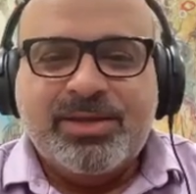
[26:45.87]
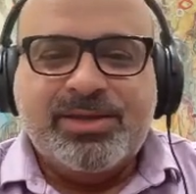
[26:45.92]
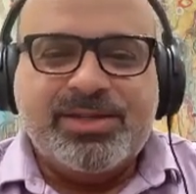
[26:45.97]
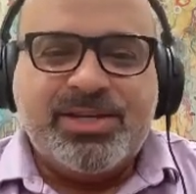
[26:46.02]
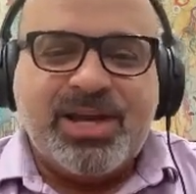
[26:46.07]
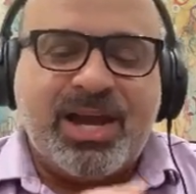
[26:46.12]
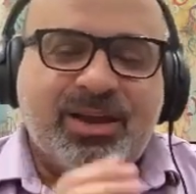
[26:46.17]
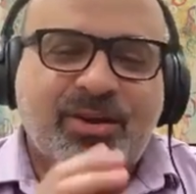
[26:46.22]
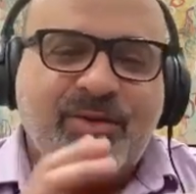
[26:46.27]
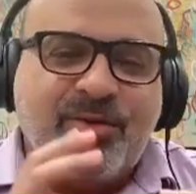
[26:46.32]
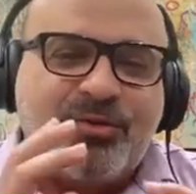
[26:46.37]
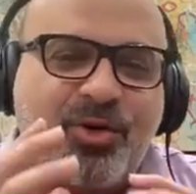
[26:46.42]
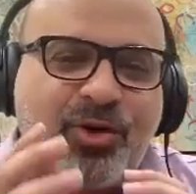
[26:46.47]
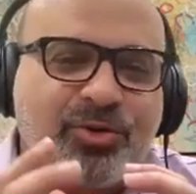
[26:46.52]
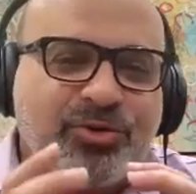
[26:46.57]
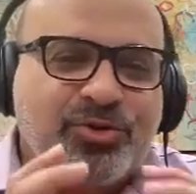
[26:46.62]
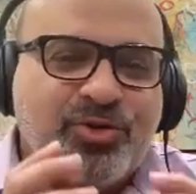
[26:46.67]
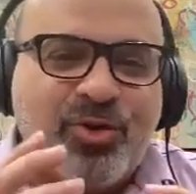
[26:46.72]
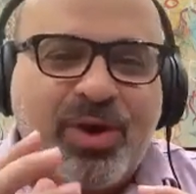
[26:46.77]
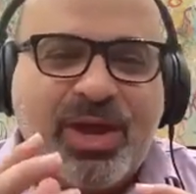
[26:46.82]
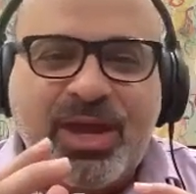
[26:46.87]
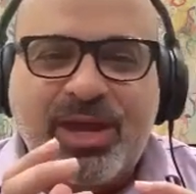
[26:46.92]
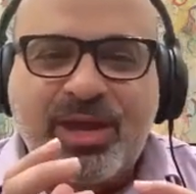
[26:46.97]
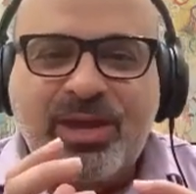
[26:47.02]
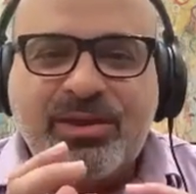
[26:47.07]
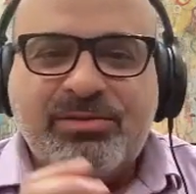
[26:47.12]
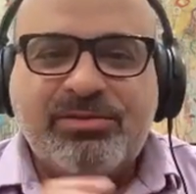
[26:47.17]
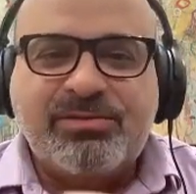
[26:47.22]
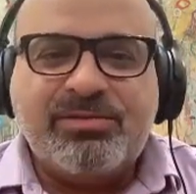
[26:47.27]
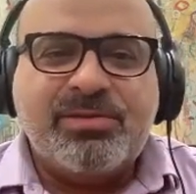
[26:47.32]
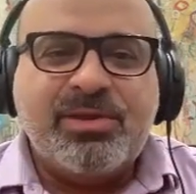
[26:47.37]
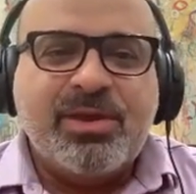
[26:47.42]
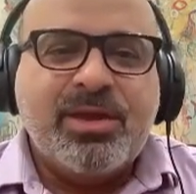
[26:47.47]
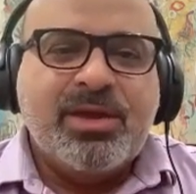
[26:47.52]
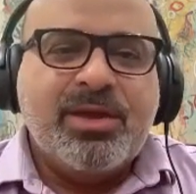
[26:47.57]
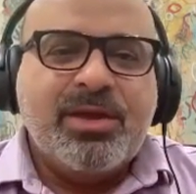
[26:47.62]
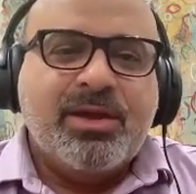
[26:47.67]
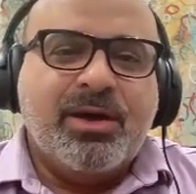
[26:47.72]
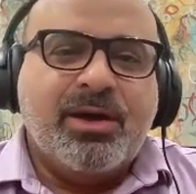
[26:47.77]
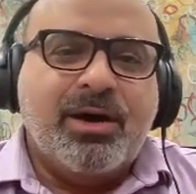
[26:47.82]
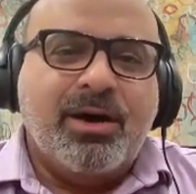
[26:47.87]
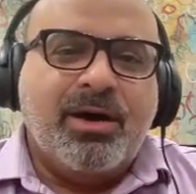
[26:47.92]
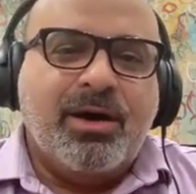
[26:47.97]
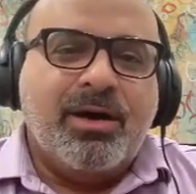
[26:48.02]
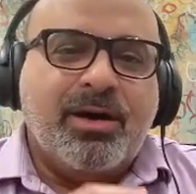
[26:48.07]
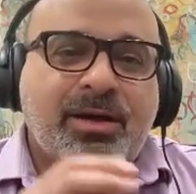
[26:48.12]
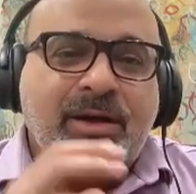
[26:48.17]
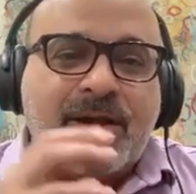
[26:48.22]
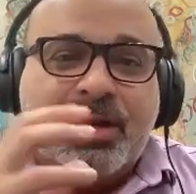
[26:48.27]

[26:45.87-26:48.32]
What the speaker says: jack of all trades, uh,